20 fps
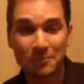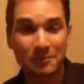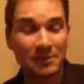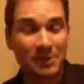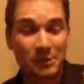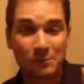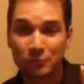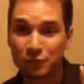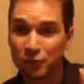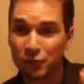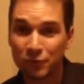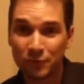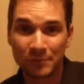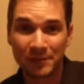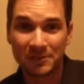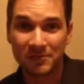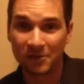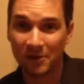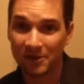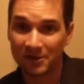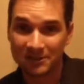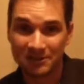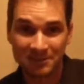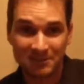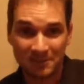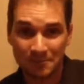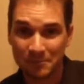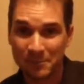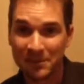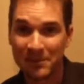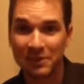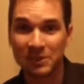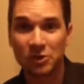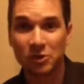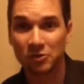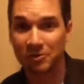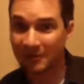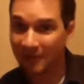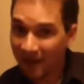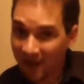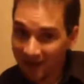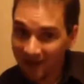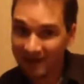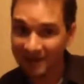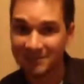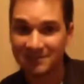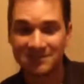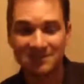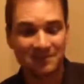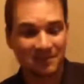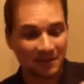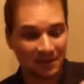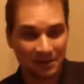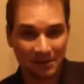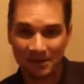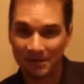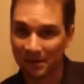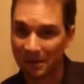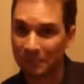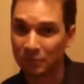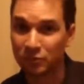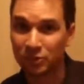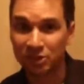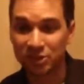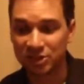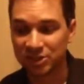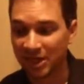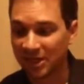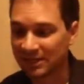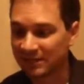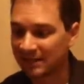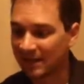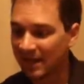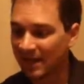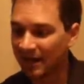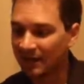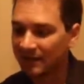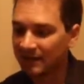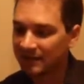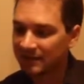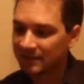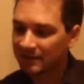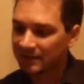big improvement on submitting your lines. I appreciate that.